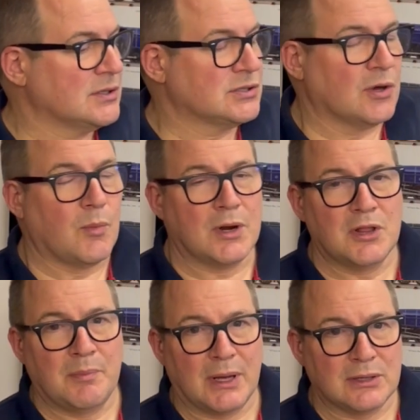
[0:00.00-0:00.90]
So one of
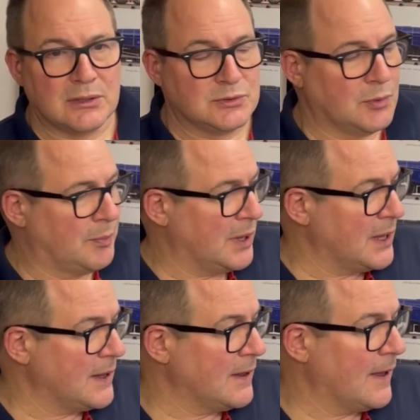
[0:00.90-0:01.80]
the bundles will
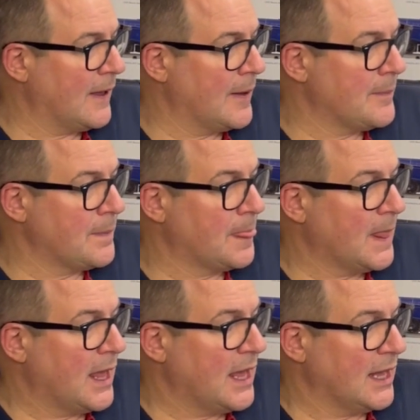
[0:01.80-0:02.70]
be
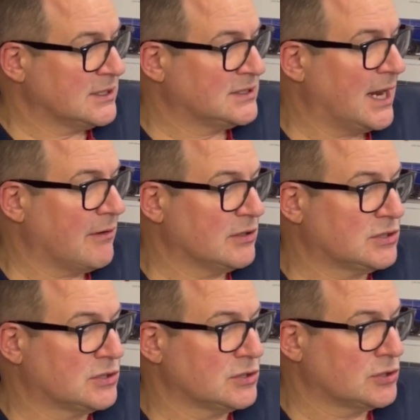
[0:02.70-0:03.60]
it's a
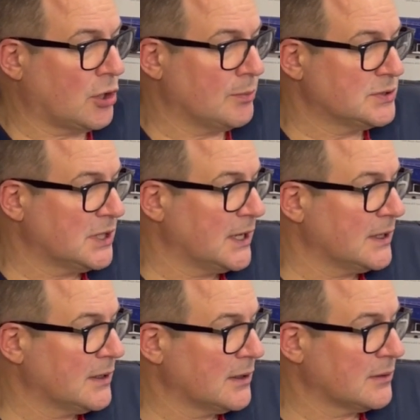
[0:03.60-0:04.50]
terraced shop
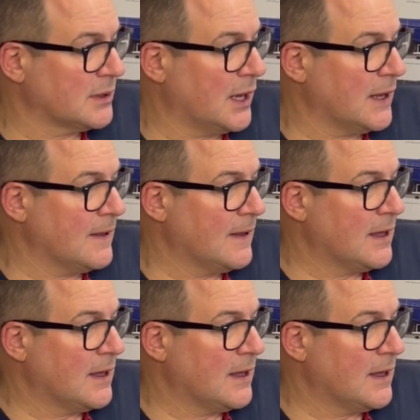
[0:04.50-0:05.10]
scene. Okay.